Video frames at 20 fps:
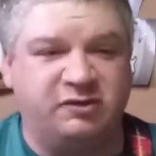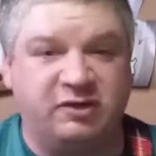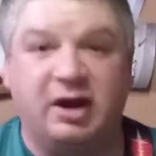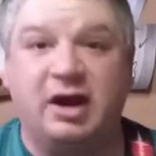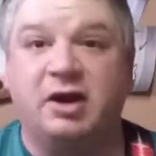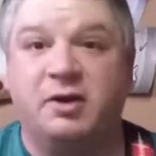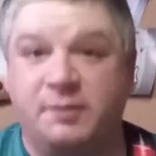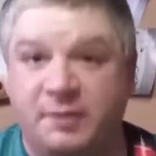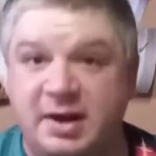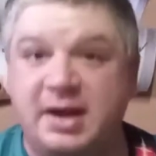
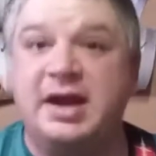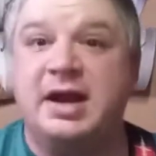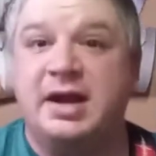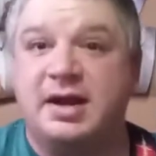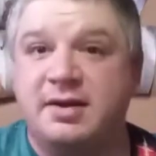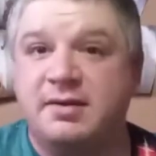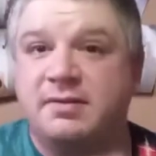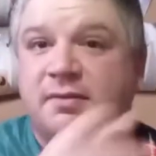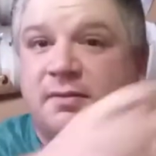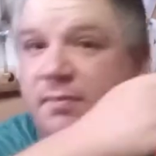Jerry
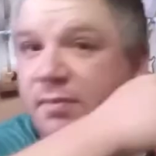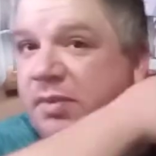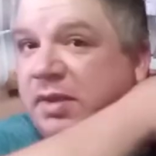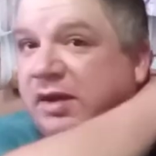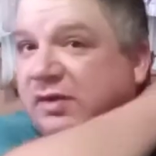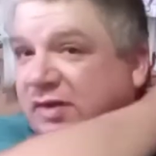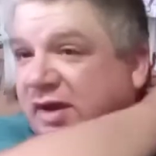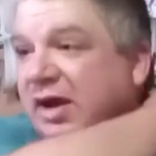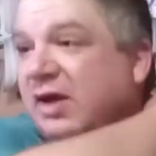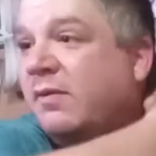Reed, I
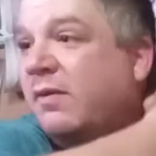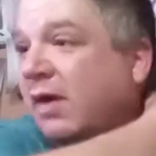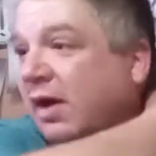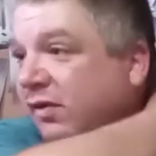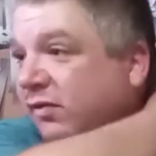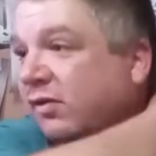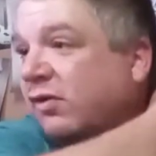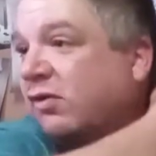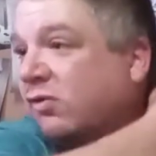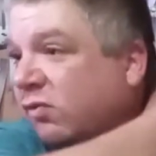tell you what,
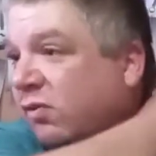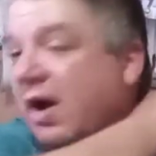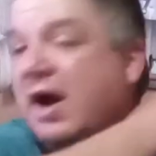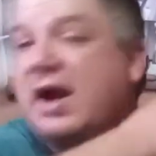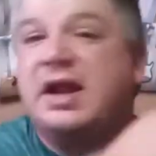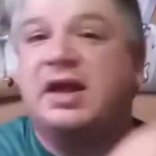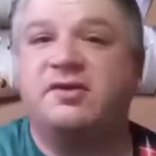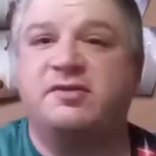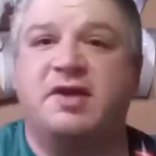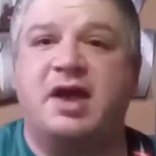it's a
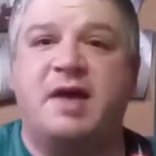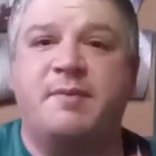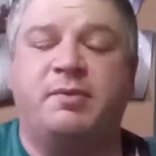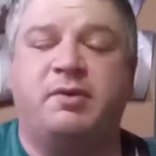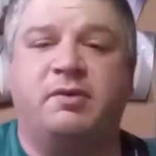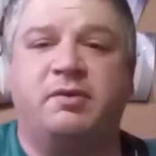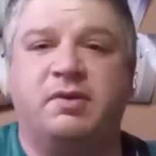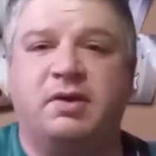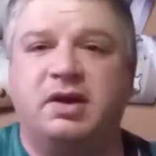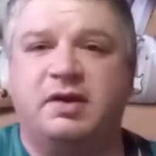great
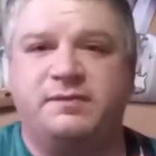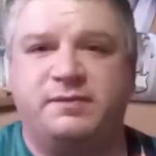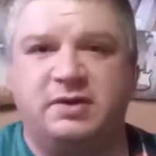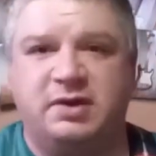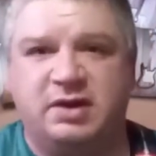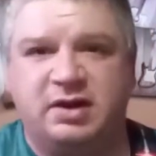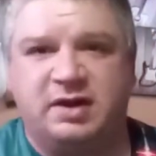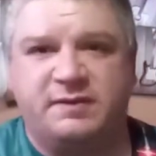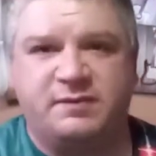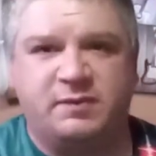example. If
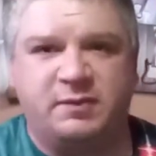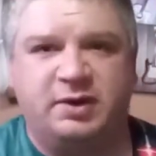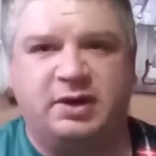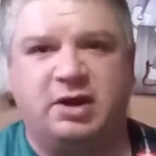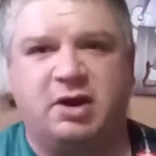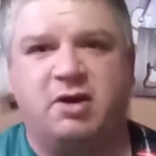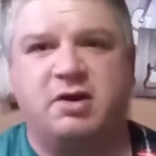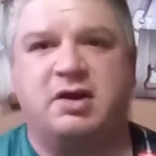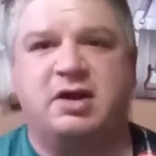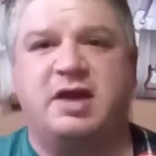you've never really
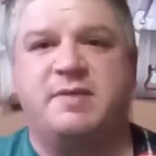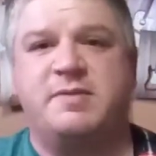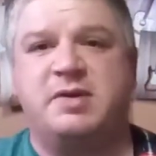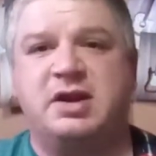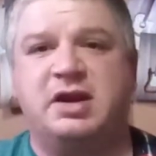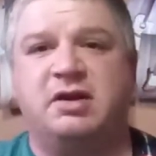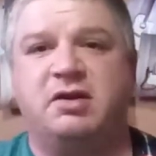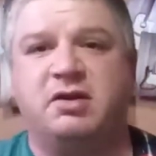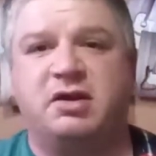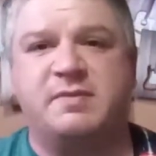heard of him, you
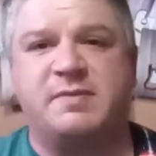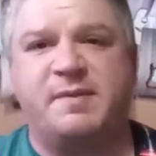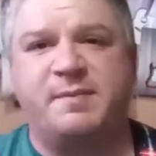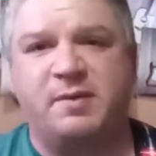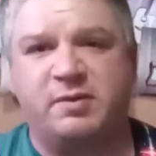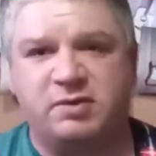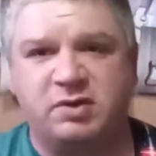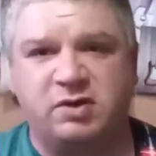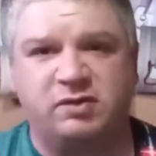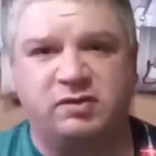need to look him up
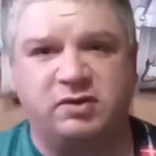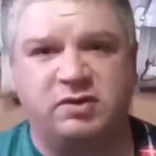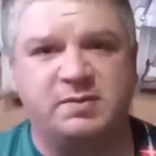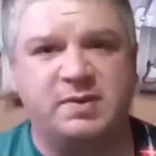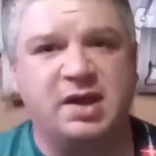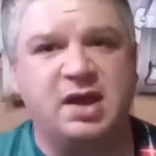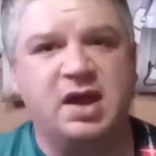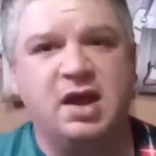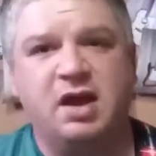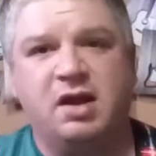on YouTube.
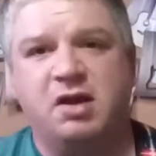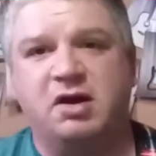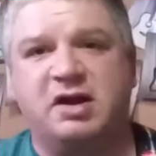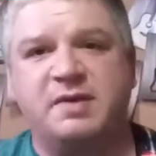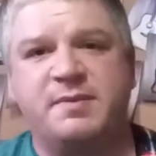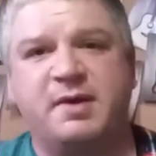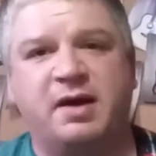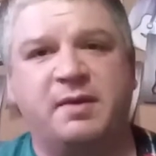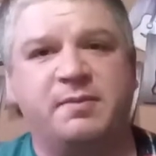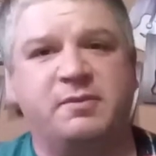Look
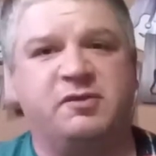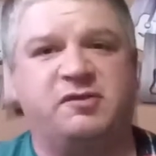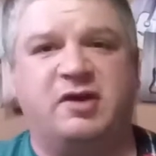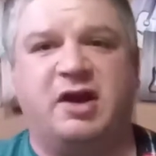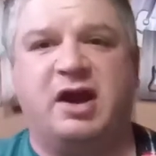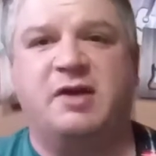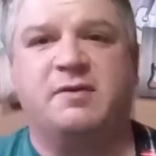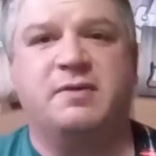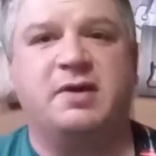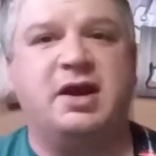him up.
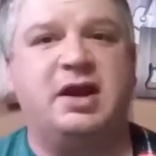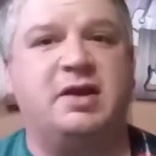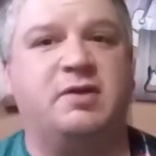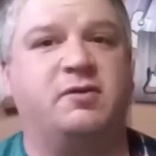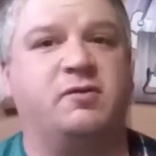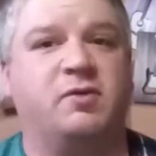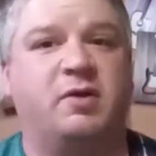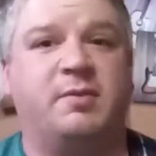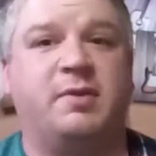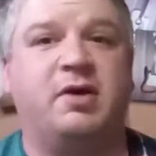Jerry Reed
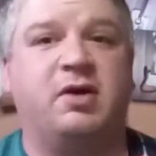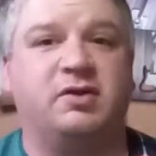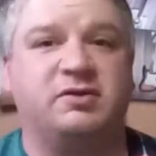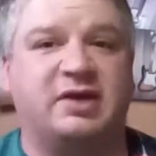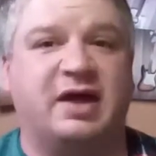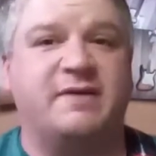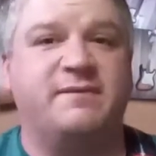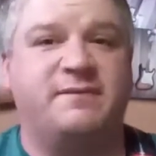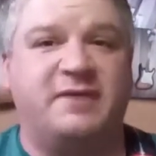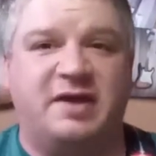was one of my
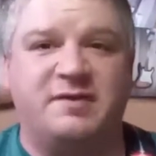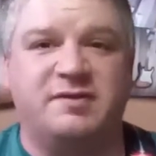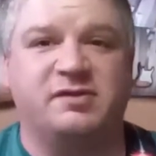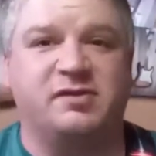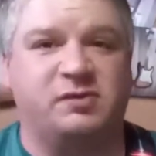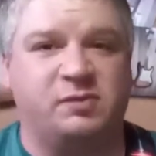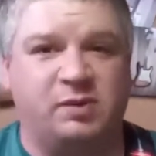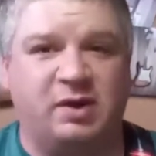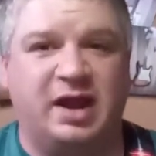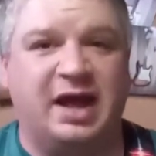all-time favorites
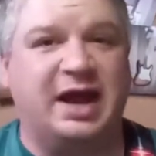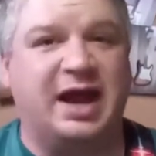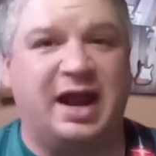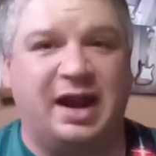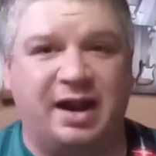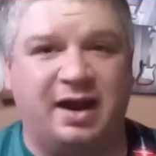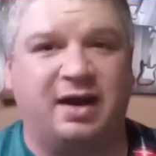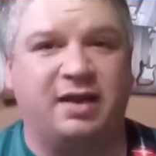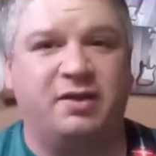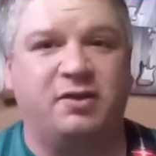as well. I got a
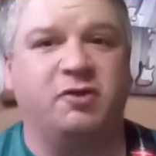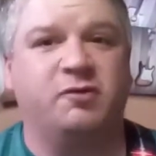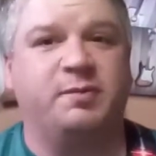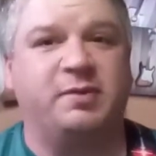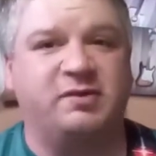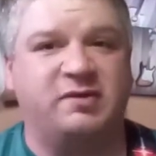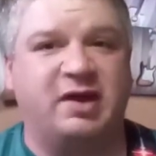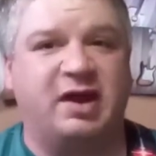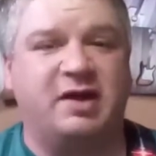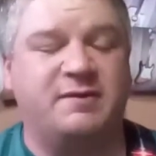lot of those,
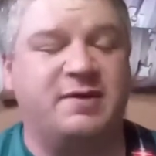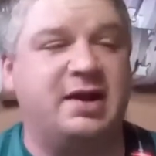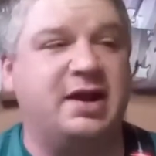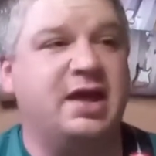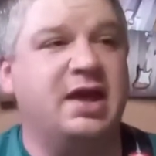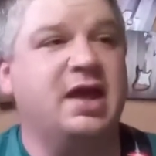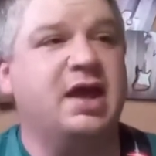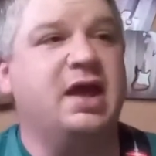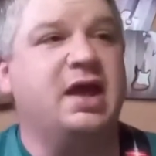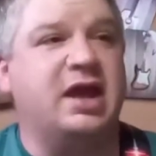but Jerry Reed,
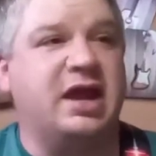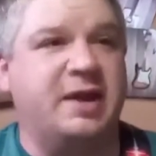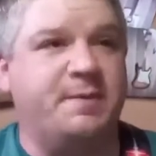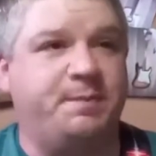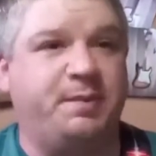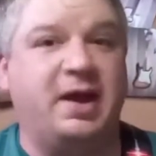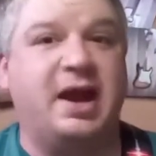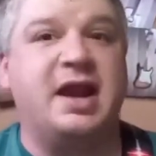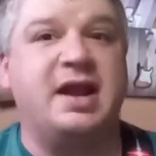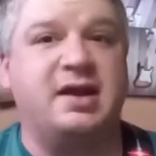he
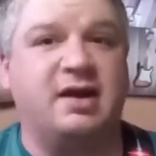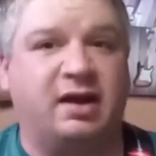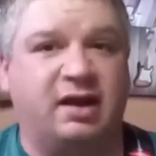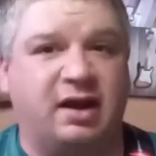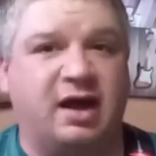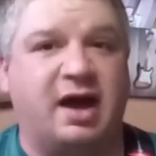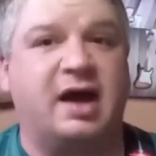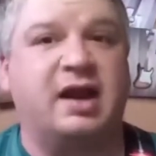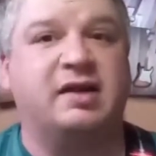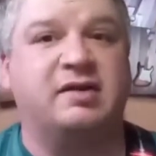played in a
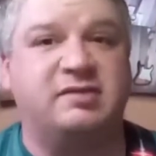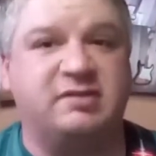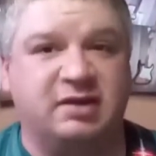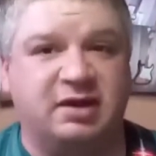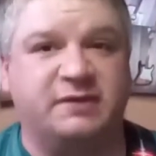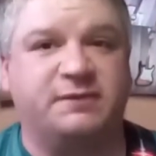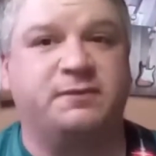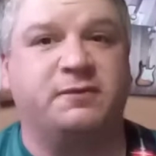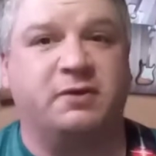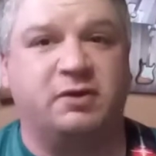lot of
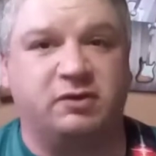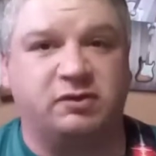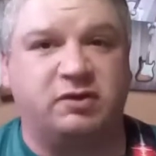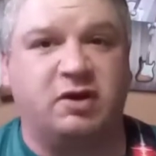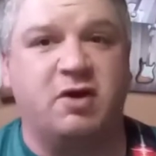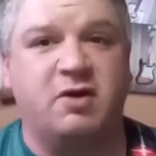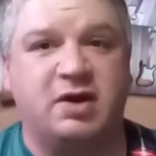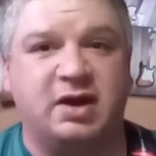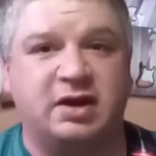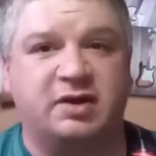different
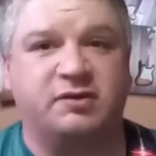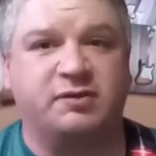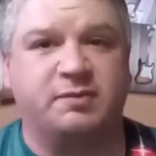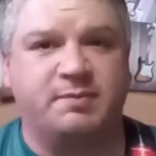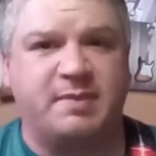tunings.